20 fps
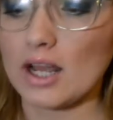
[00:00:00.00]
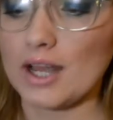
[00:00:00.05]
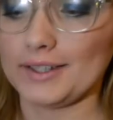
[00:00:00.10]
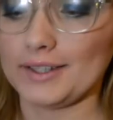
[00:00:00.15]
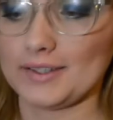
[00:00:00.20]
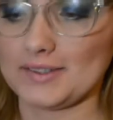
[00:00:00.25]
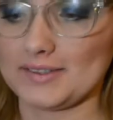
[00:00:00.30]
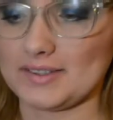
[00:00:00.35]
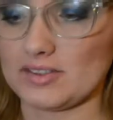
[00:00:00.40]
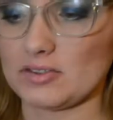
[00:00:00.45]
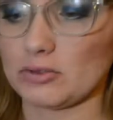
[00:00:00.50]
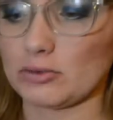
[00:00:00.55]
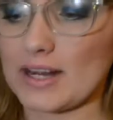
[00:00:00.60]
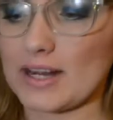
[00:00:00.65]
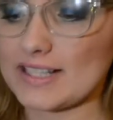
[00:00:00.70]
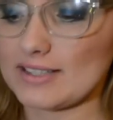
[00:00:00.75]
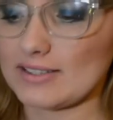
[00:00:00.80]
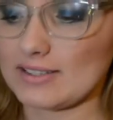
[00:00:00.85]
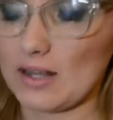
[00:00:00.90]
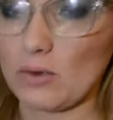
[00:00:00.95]
This is the
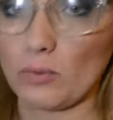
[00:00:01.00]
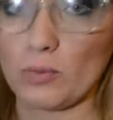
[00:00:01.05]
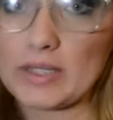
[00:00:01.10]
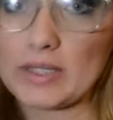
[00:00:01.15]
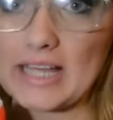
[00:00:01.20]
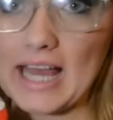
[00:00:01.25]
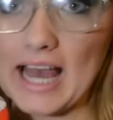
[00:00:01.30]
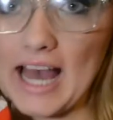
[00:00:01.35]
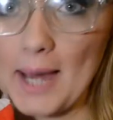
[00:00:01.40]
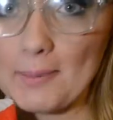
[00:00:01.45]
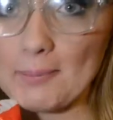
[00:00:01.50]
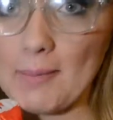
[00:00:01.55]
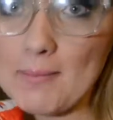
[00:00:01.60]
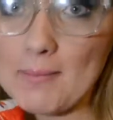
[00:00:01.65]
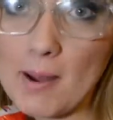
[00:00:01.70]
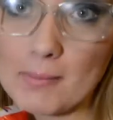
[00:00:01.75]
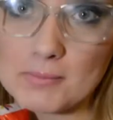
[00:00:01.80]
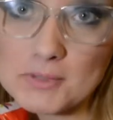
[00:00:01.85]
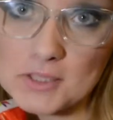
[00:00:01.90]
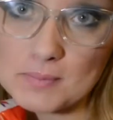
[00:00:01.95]
rice that we had. My
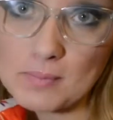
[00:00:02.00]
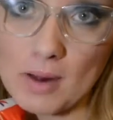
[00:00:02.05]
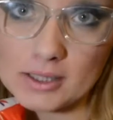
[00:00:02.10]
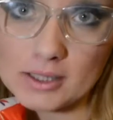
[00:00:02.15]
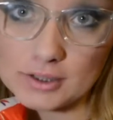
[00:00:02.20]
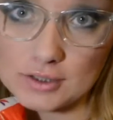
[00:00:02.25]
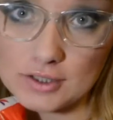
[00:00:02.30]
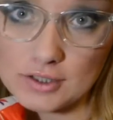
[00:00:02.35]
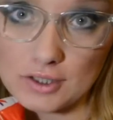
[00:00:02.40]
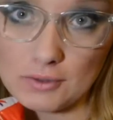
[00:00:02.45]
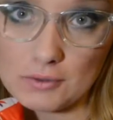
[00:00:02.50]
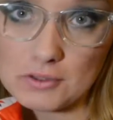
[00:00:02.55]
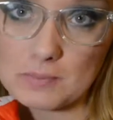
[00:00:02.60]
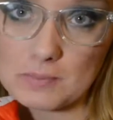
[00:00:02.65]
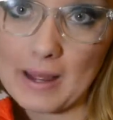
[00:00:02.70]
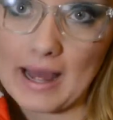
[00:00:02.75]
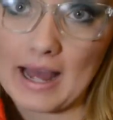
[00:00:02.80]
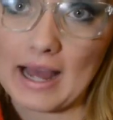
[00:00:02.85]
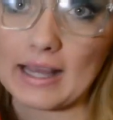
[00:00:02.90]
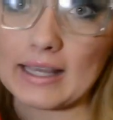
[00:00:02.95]
mom just bought this huge
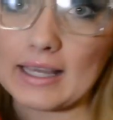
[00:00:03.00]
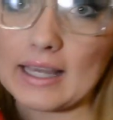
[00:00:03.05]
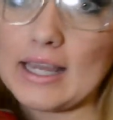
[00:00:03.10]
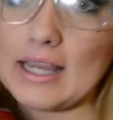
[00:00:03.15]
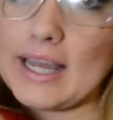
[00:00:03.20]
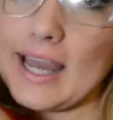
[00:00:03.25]
bag.